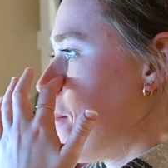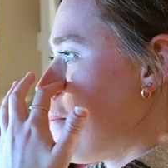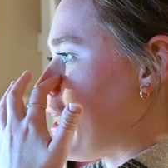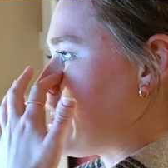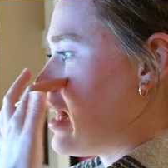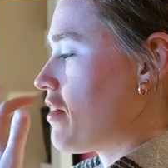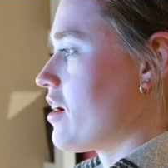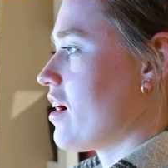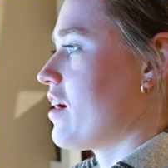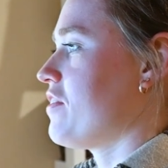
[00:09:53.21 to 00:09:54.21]
But there
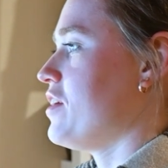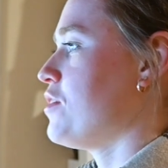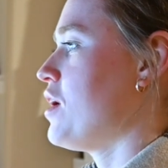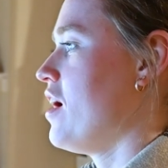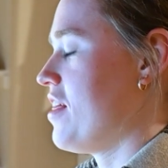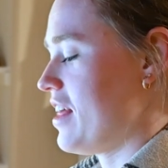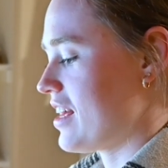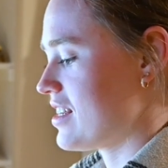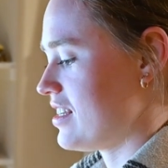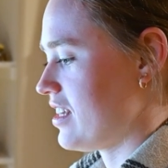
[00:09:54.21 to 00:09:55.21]
are a few
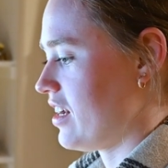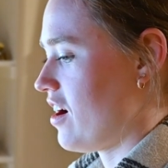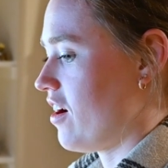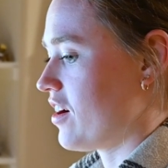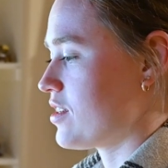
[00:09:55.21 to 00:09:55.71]
things that are